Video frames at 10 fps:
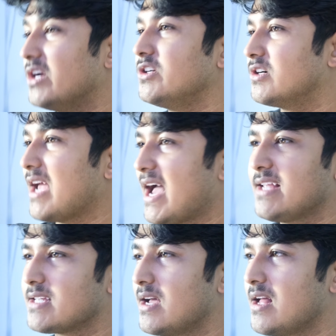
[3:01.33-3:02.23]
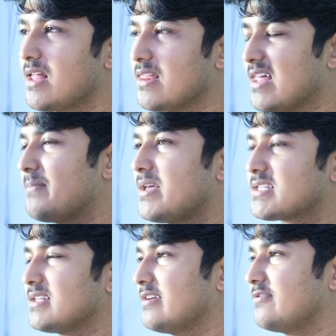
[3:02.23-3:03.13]
you're at, that
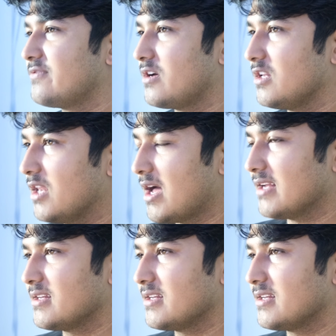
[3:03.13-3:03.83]
makes life a lot